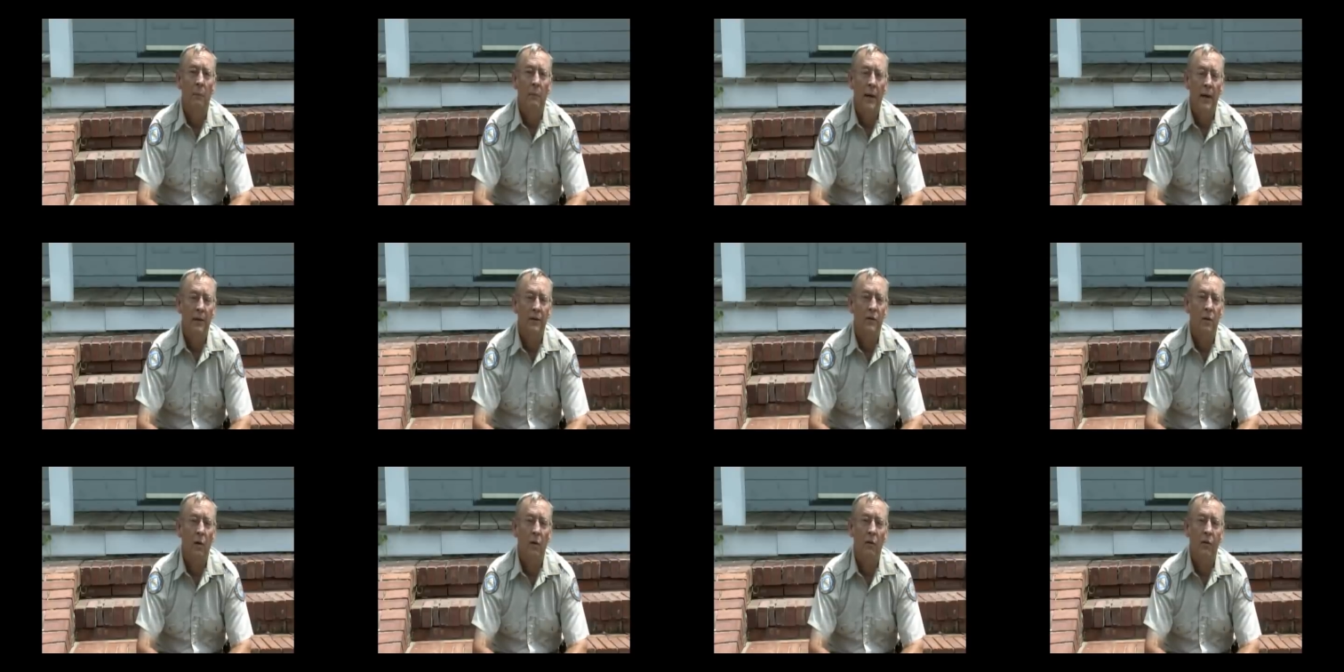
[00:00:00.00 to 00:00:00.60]

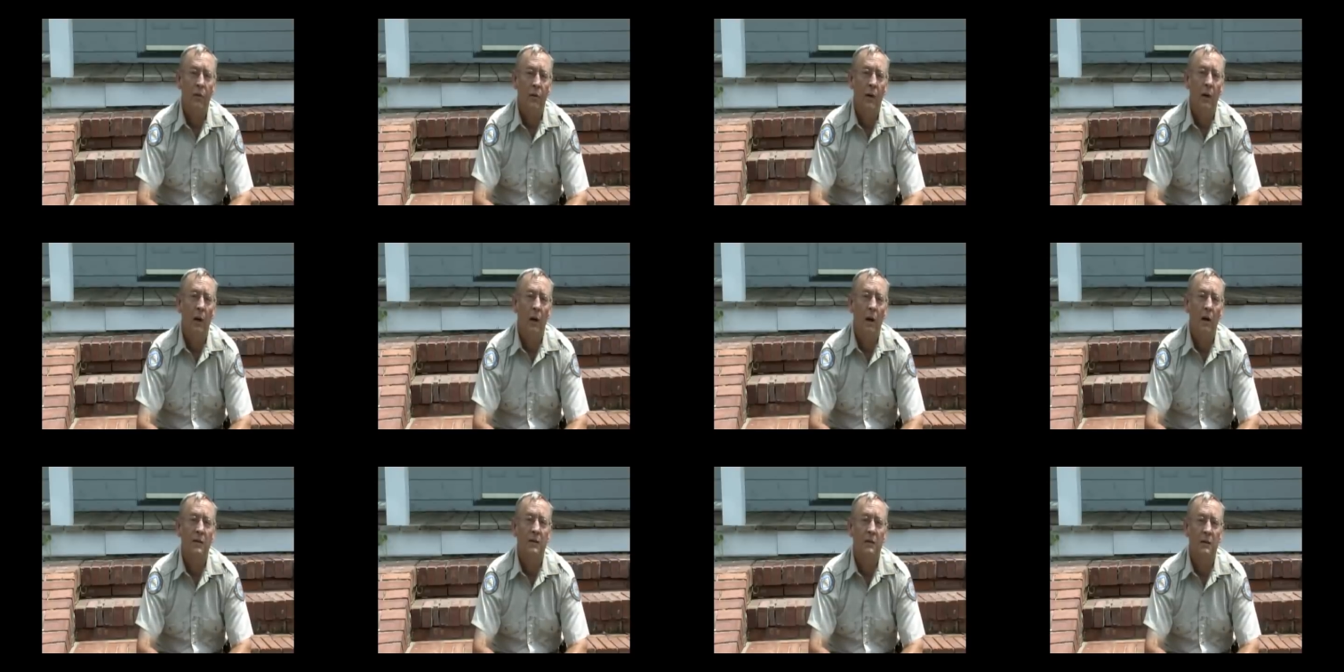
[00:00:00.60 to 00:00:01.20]
past all three
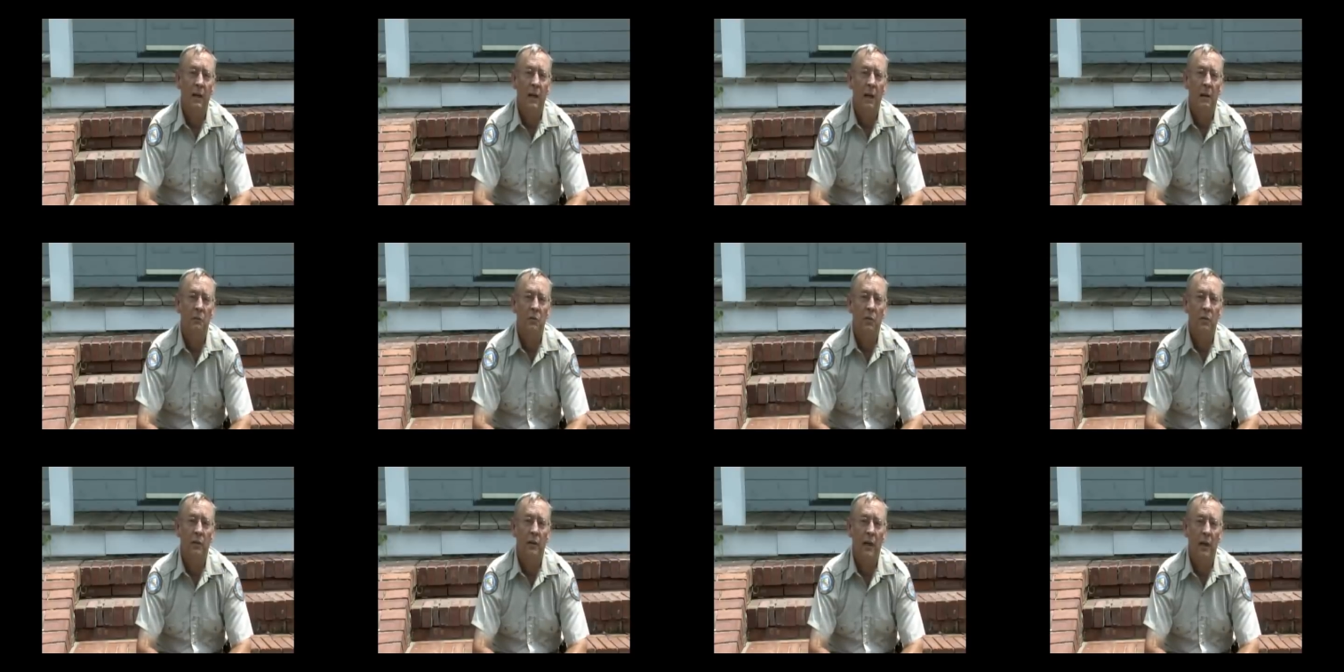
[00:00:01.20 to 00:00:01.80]
locks and
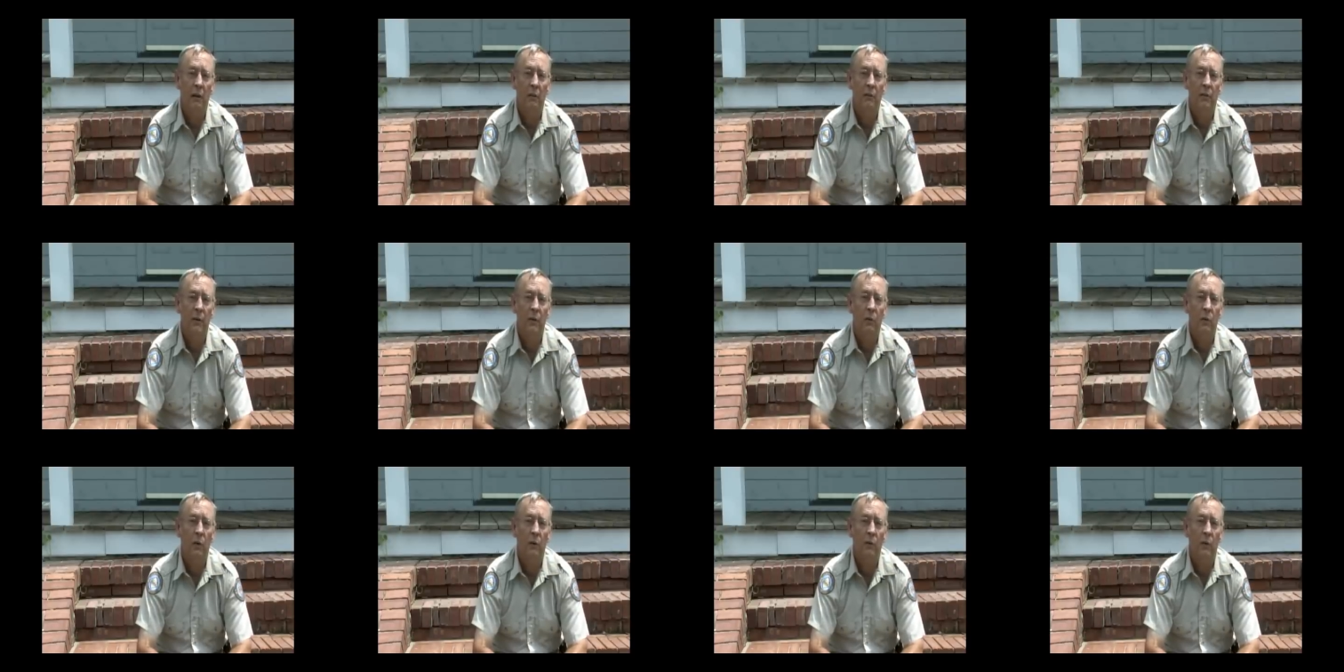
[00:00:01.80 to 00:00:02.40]
dams on the Cape
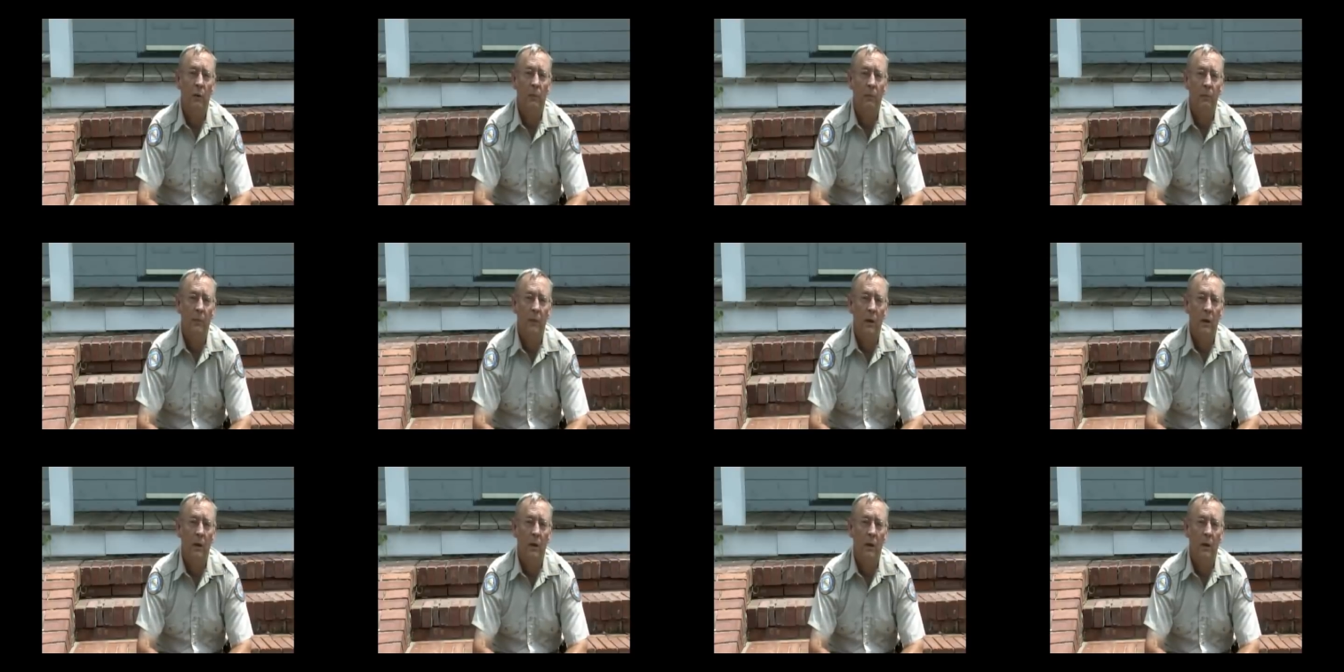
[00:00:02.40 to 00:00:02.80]
Fear River.